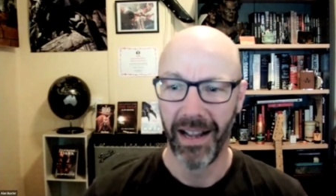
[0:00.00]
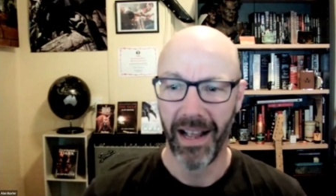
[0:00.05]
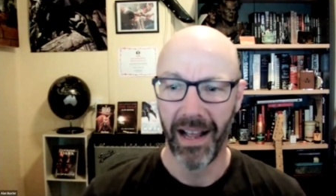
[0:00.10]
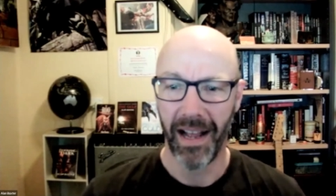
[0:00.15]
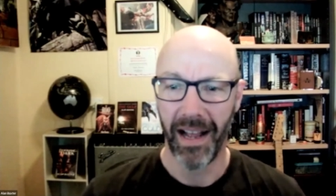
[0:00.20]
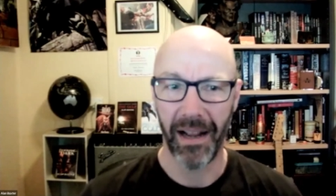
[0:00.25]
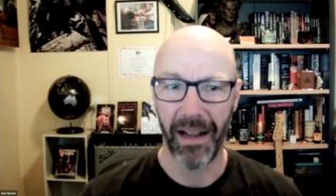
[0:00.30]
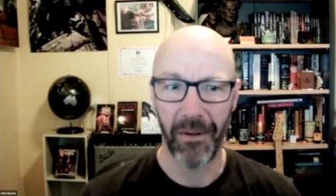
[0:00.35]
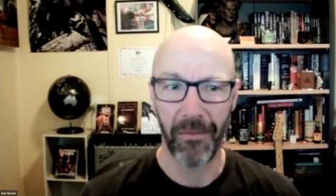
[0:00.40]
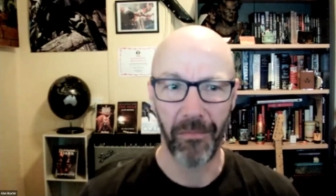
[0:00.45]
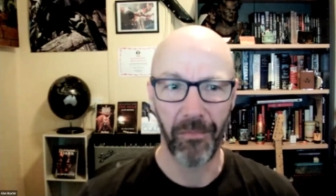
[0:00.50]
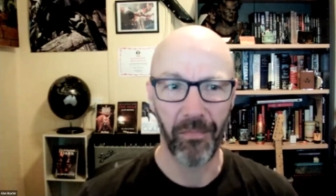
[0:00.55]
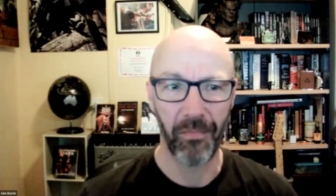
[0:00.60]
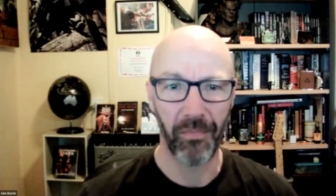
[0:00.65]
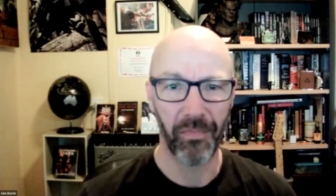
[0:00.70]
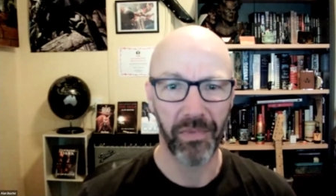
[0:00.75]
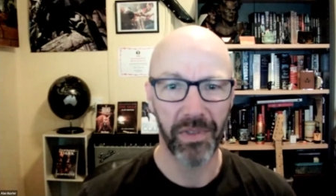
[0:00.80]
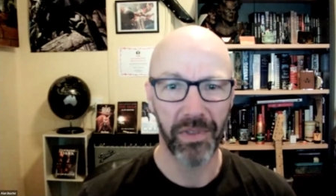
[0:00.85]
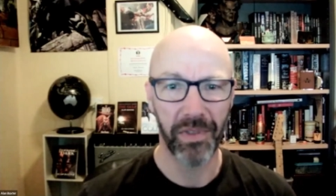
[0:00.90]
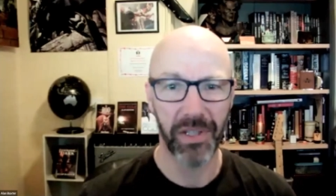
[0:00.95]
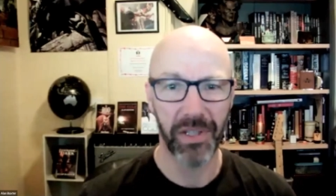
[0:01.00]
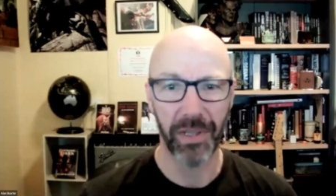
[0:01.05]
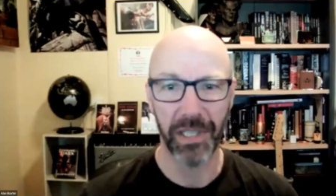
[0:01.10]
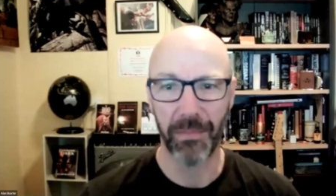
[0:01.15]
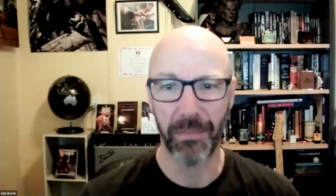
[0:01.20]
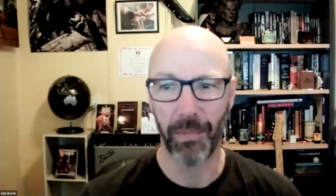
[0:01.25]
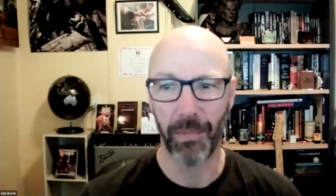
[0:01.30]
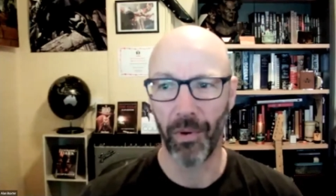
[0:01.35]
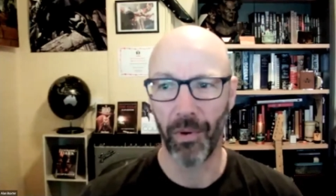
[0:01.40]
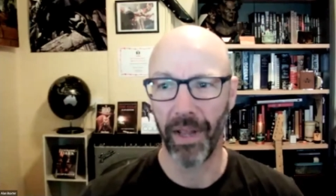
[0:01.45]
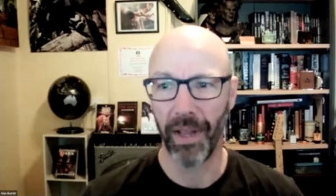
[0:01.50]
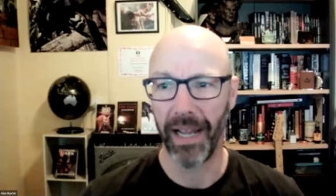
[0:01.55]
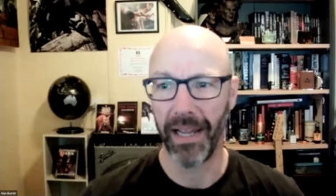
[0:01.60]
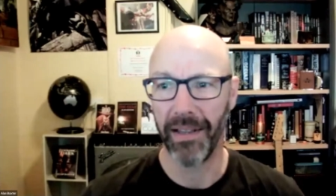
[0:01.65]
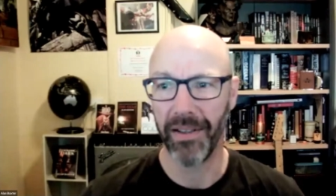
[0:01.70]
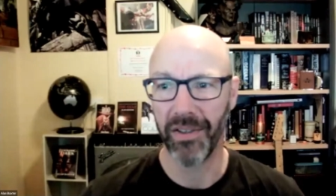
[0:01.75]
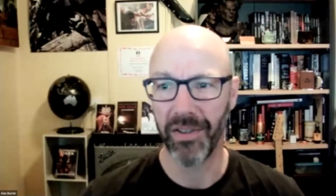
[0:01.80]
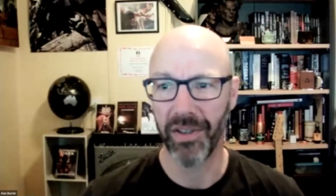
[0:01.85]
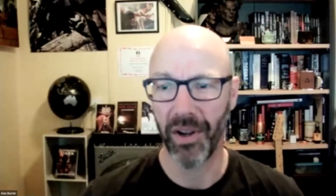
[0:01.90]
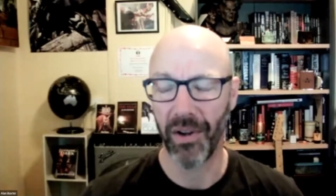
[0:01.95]
to explore that.
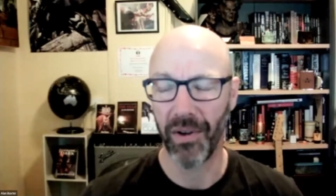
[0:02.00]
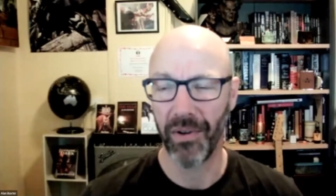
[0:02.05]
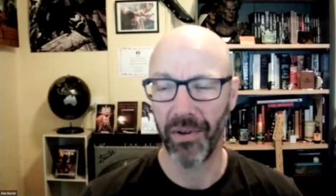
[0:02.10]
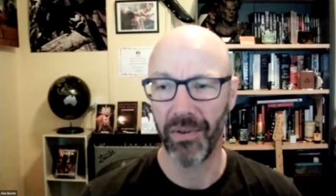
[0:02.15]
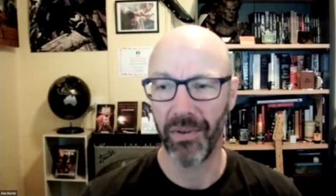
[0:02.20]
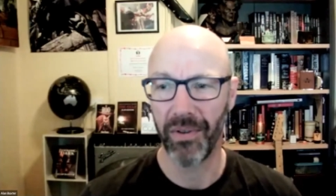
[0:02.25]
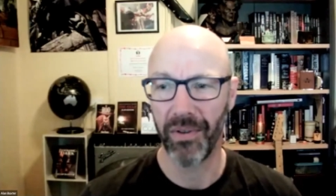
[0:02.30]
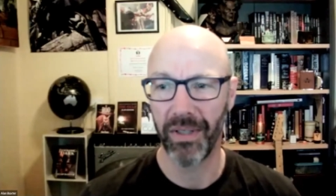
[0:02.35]
And so